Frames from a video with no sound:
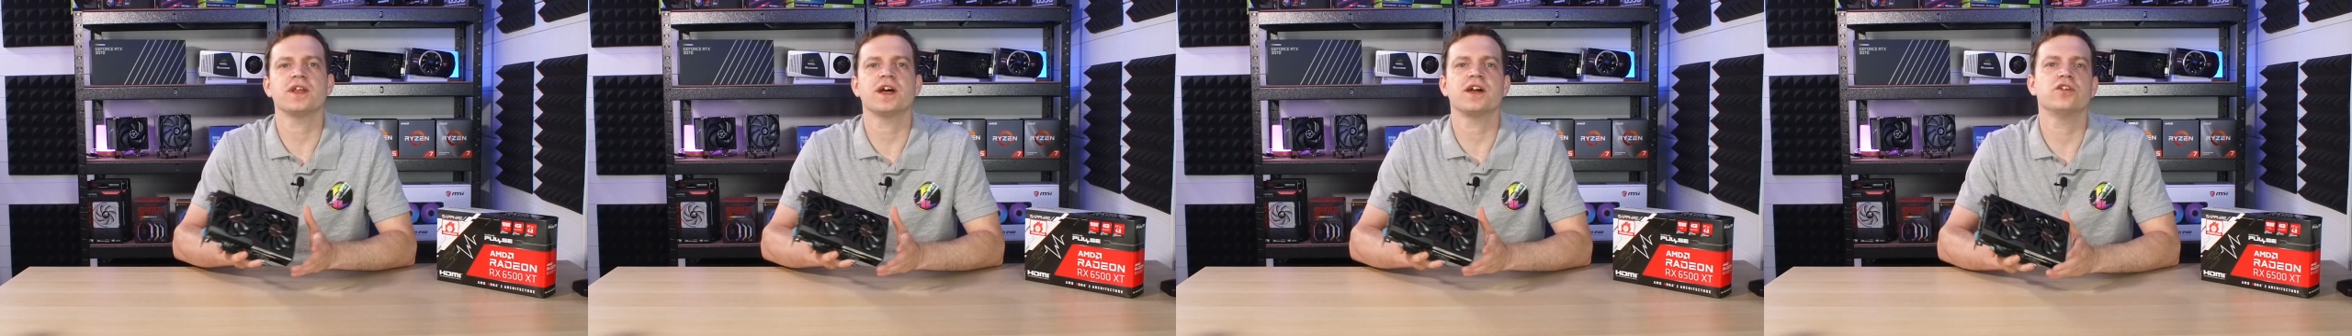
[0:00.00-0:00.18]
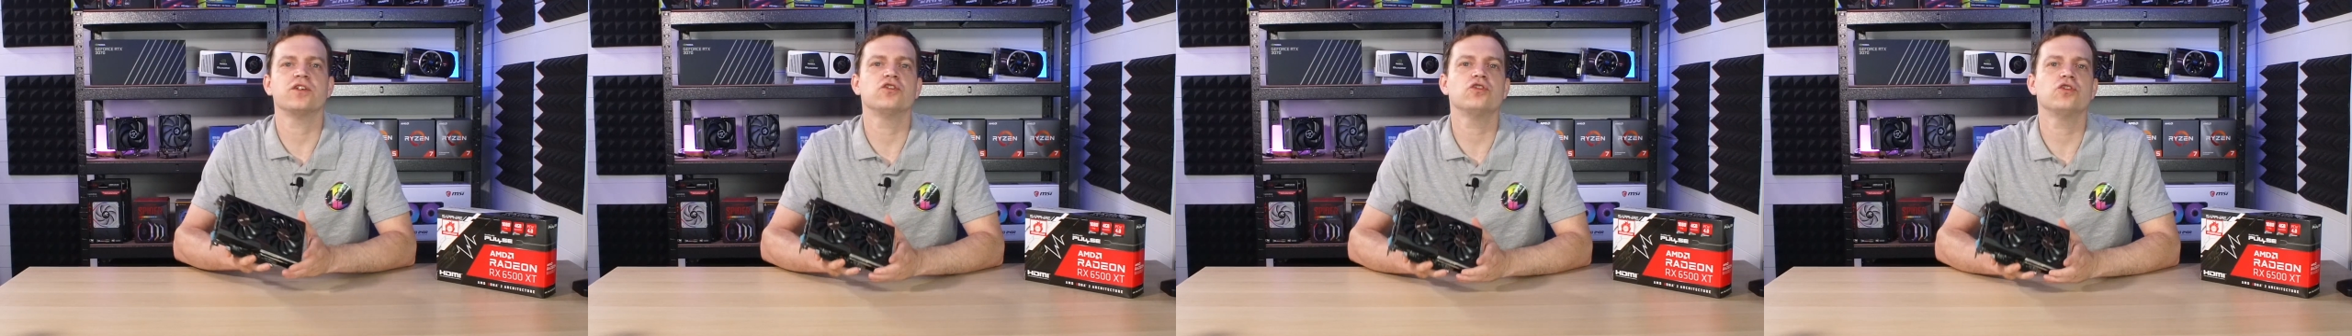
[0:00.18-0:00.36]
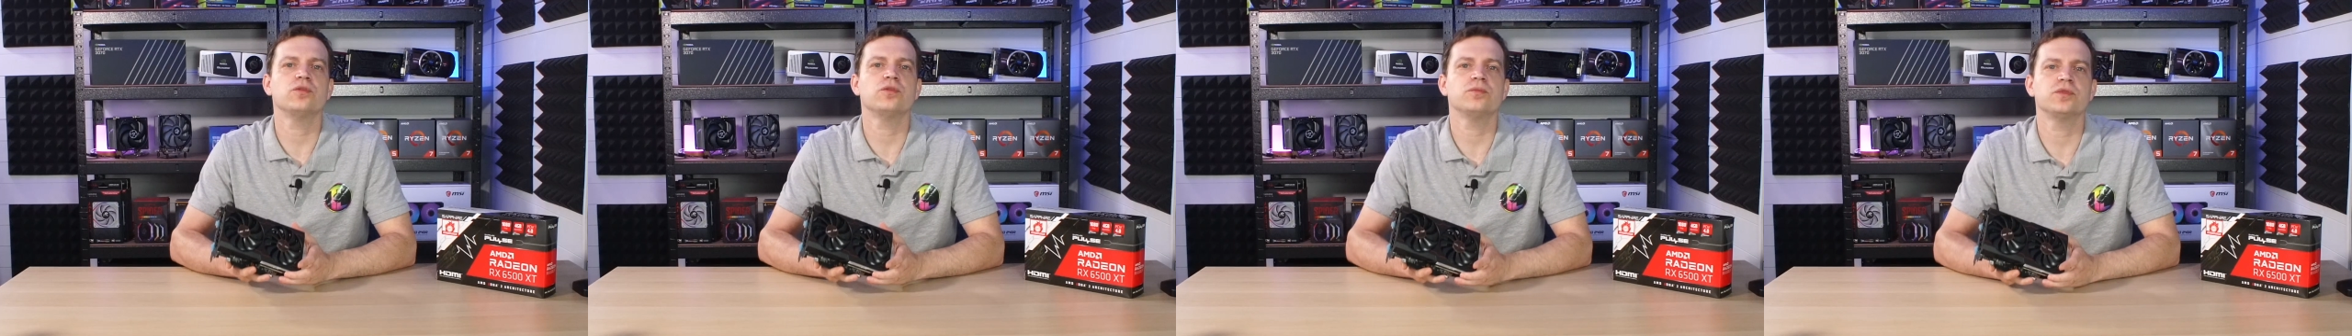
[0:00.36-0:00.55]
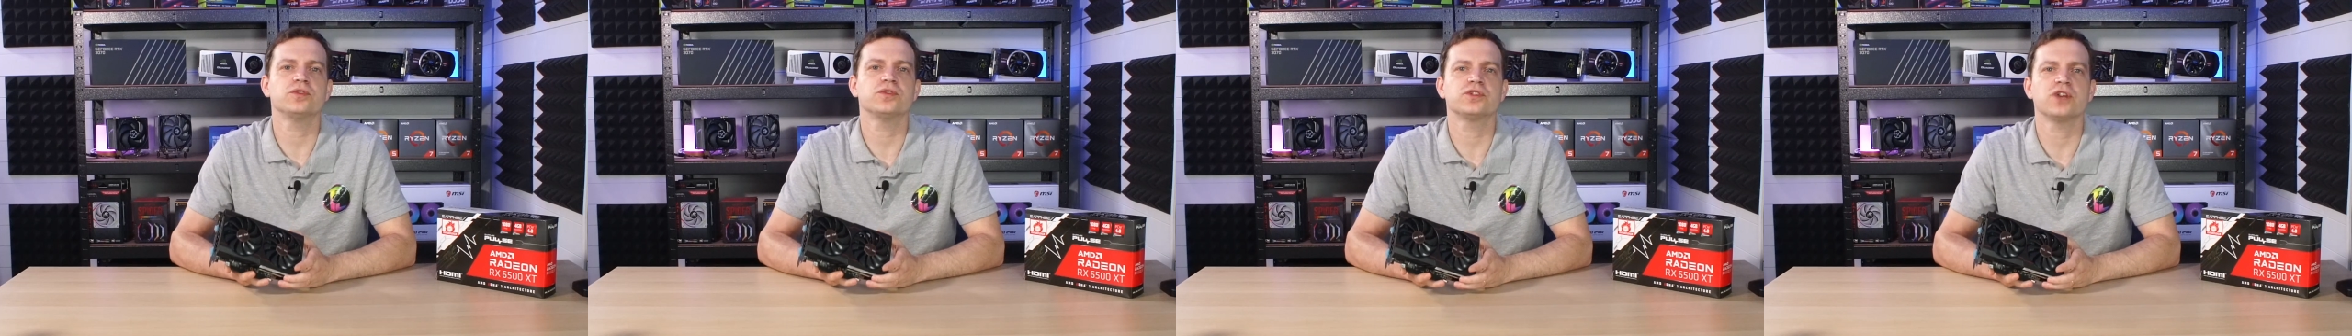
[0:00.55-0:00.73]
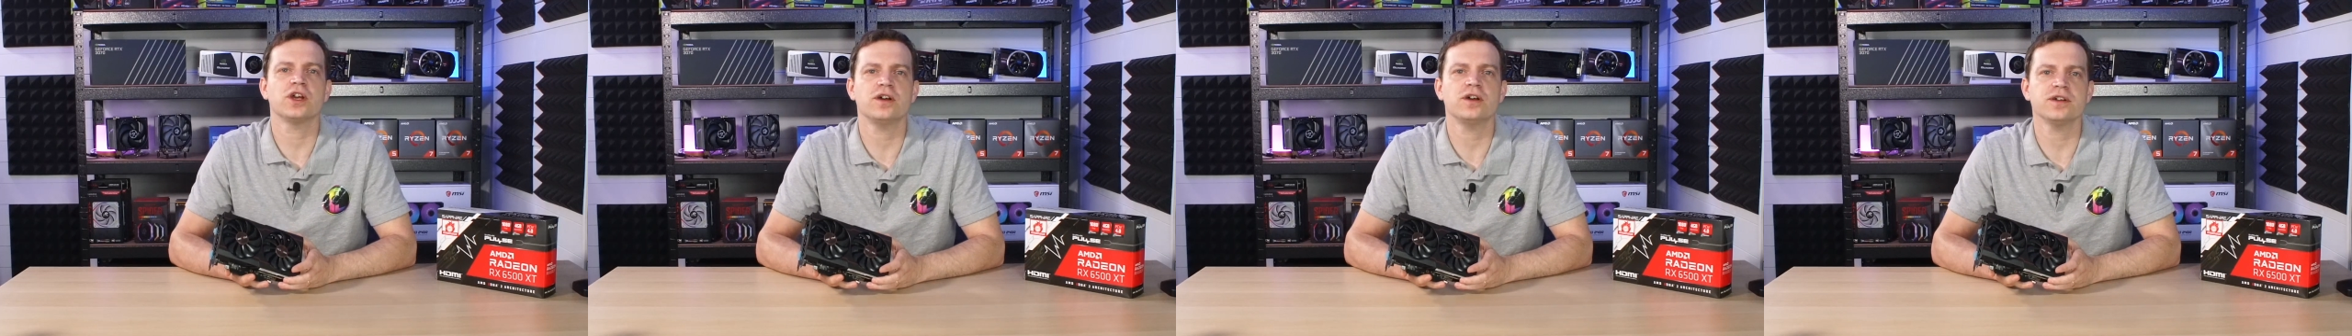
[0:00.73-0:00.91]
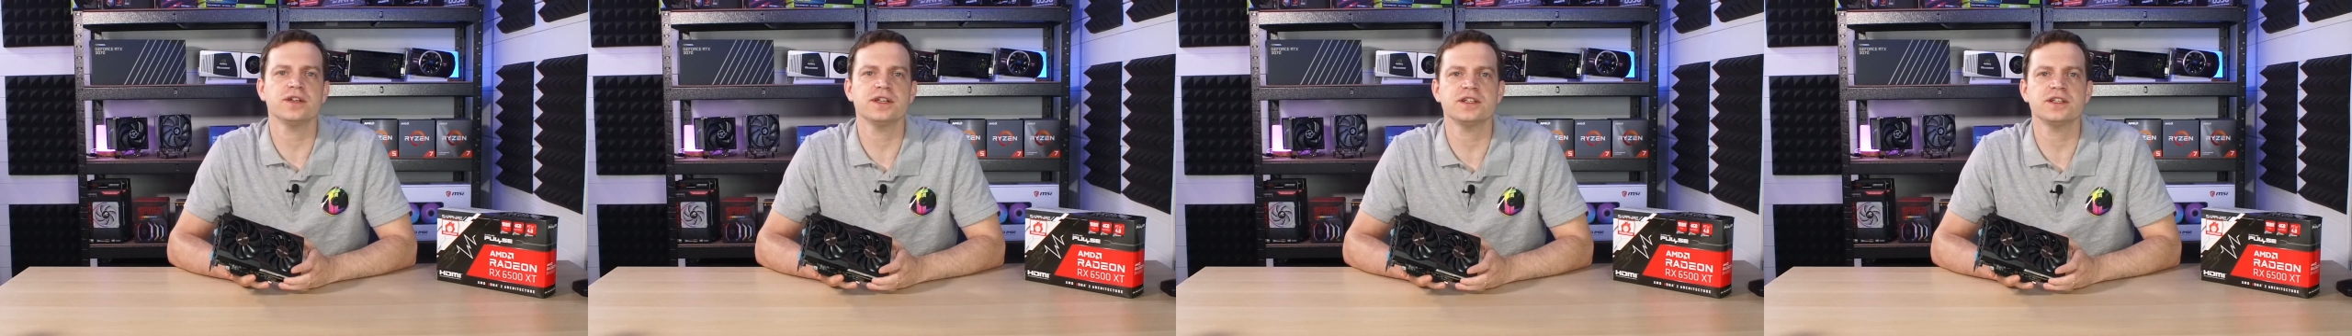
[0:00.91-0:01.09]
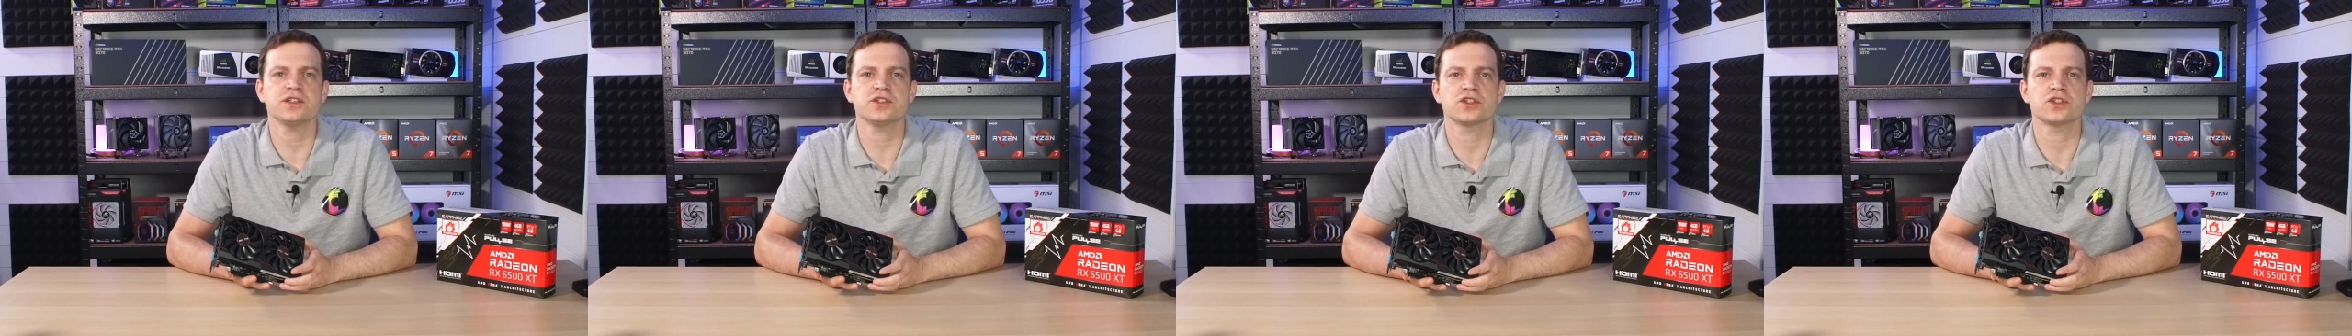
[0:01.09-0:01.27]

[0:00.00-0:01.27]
our normal targets,